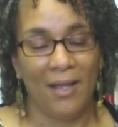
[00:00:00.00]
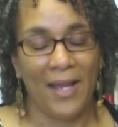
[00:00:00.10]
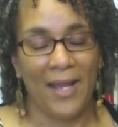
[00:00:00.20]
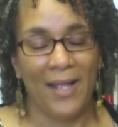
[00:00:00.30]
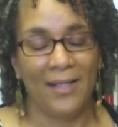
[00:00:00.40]

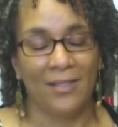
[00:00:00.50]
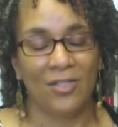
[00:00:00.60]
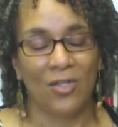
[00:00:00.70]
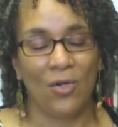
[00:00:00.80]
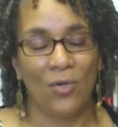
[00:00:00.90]
And
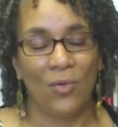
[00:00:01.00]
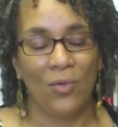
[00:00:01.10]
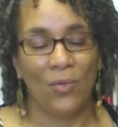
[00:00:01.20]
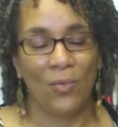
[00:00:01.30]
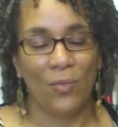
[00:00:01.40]

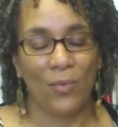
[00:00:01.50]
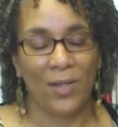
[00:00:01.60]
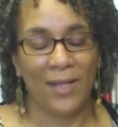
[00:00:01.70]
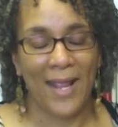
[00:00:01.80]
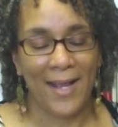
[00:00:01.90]
so
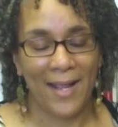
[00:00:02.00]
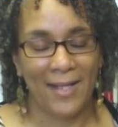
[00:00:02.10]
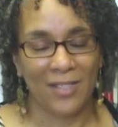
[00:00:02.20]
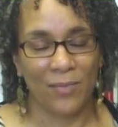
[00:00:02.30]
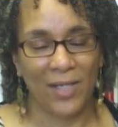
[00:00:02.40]
in that
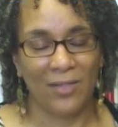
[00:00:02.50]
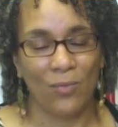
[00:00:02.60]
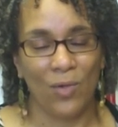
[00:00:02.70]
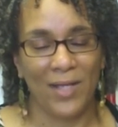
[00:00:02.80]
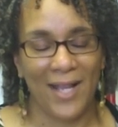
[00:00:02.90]
aspect,
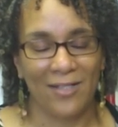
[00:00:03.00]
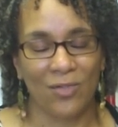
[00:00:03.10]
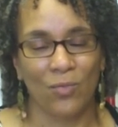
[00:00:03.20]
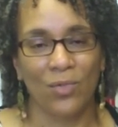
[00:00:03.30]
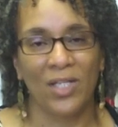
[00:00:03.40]
one has
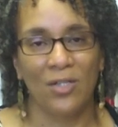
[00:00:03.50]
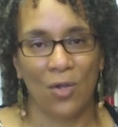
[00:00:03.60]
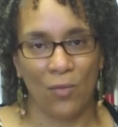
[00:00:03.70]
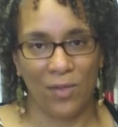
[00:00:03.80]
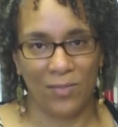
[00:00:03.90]
to really
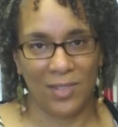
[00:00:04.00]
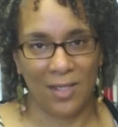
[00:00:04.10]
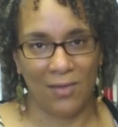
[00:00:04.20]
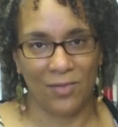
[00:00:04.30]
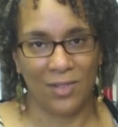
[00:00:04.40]
know
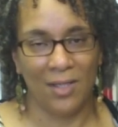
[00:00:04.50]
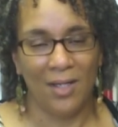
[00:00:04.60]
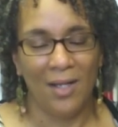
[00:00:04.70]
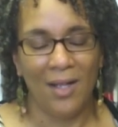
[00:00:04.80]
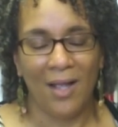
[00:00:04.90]
themselves.
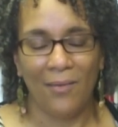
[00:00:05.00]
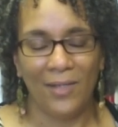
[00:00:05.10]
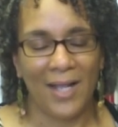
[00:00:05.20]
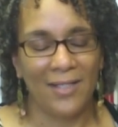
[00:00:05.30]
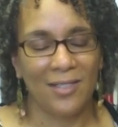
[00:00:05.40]
I
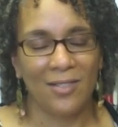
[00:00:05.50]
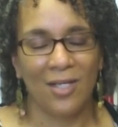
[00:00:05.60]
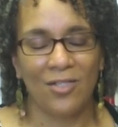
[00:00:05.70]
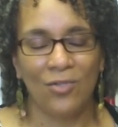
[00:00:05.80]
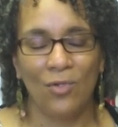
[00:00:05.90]
would not
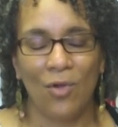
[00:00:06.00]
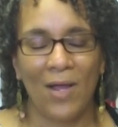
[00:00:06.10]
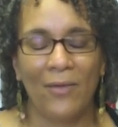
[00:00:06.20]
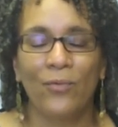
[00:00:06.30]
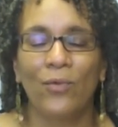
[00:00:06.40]
suggest you go
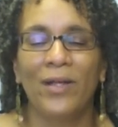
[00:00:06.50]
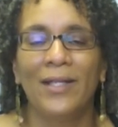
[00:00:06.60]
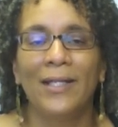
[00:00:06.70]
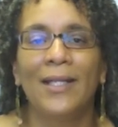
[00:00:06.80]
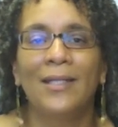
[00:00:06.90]
out and run
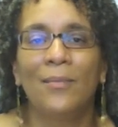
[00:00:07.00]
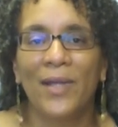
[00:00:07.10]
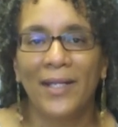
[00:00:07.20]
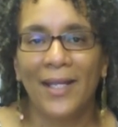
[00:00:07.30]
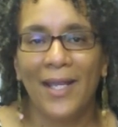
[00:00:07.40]
and get the
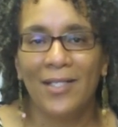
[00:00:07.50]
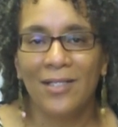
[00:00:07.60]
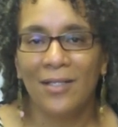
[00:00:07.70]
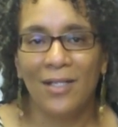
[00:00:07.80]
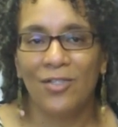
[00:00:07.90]

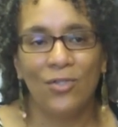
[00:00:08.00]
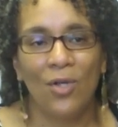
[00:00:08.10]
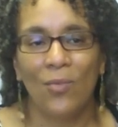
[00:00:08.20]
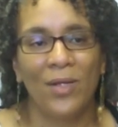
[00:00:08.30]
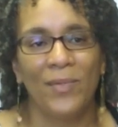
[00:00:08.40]
medication because you
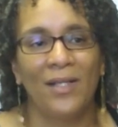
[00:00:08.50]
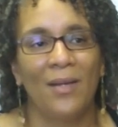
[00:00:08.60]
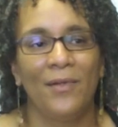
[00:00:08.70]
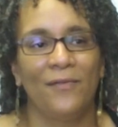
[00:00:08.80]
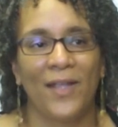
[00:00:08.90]
don't want to
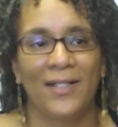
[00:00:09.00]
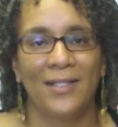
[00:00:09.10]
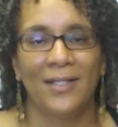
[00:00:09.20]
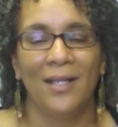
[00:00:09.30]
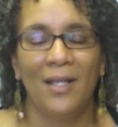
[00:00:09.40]
become
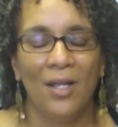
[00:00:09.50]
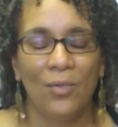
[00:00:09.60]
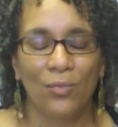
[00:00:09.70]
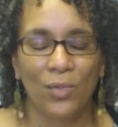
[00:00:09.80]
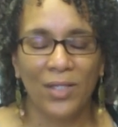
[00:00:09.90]
infected.
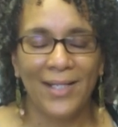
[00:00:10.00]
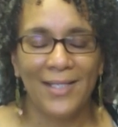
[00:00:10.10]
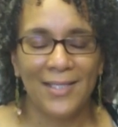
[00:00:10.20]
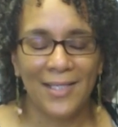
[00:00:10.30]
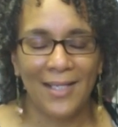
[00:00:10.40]
Really
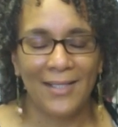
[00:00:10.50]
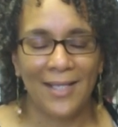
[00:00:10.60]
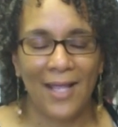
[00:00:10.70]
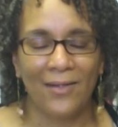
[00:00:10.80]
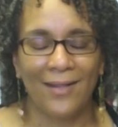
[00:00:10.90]
sit
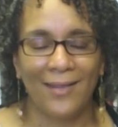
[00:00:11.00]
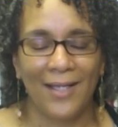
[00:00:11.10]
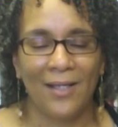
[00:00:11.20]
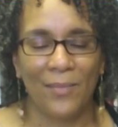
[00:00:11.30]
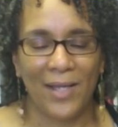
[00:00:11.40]
down and
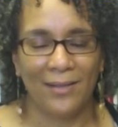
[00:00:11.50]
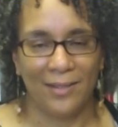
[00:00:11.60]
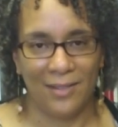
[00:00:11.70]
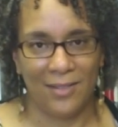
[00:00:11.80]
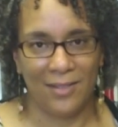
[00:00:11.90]
think about
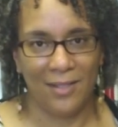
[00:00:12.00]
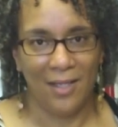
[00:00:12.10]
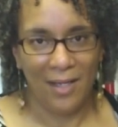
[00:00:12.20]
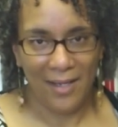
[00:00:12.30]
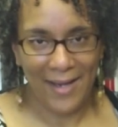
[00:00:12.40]
this.
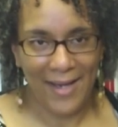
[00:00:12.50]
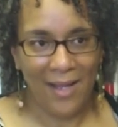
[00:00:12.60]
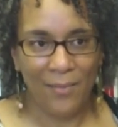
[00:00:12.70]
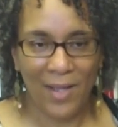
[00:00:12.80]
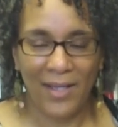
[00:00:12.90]

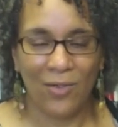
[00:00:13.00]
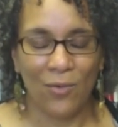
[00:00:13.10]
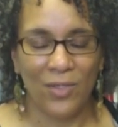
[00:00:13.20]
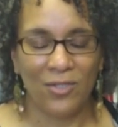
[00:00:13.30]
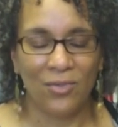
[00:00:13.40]
Am I
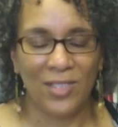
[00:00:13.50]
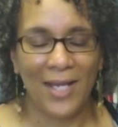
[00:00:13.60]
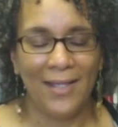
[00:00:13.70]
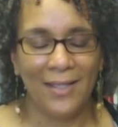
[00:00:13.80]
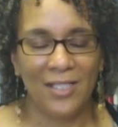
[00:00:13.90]
going to
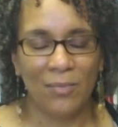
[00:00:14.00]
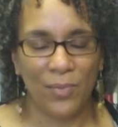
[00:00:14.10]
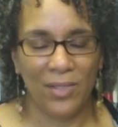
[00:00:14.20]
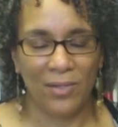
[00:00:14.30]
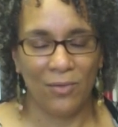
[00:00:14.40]
take this
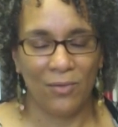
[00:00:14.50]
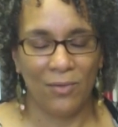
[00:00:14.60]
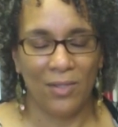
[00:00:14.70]
pill